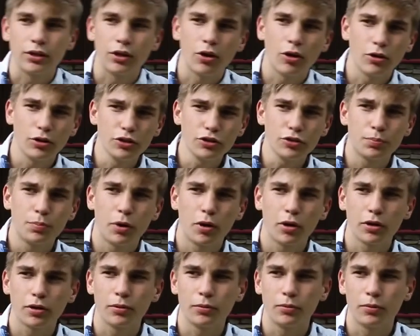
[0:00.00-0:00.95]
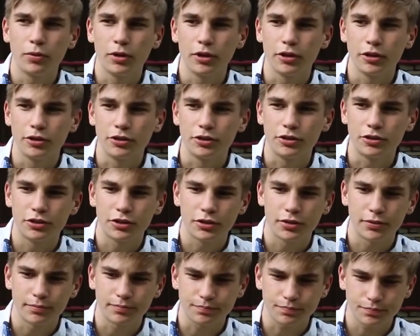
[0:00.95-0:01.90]
The hardest part was
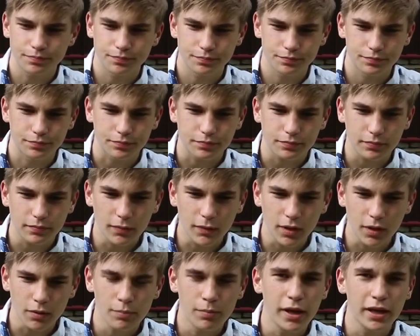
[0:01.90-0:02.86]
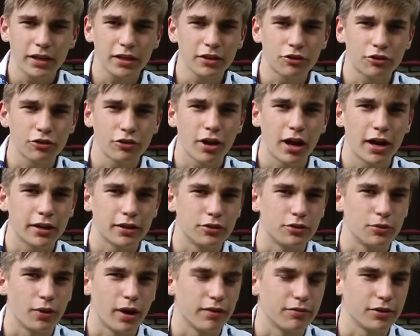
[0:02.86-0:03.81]
making sure I could
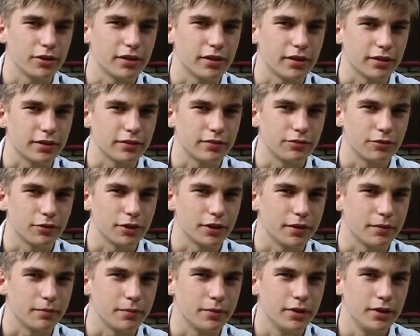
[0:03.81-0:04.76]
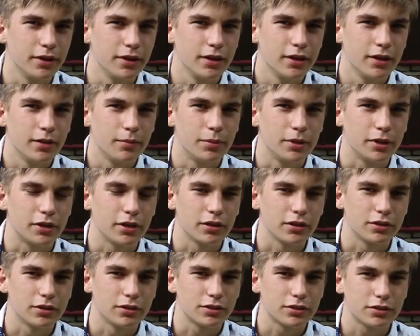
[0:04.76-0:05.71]
do everything for him,
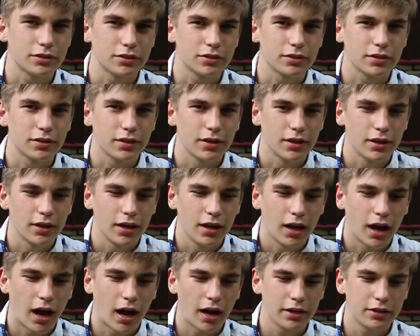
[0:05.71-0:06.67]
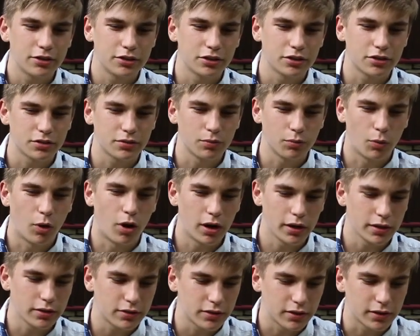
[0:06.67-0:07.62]
because I just
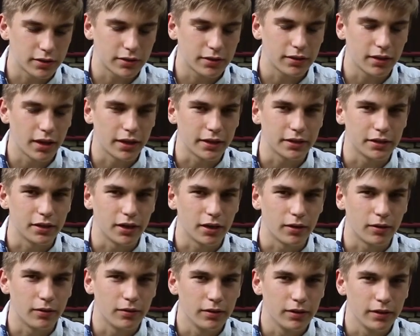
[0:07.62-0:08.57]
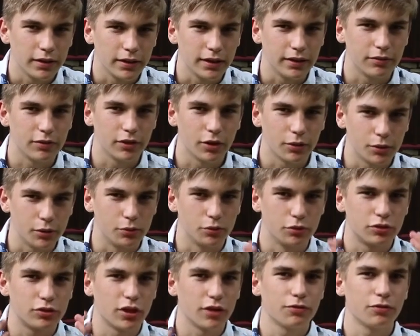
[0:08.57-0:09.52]
wanted to, like, you know, even though he
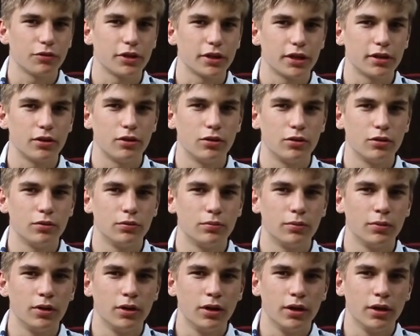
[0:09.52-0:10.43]
was suffering at home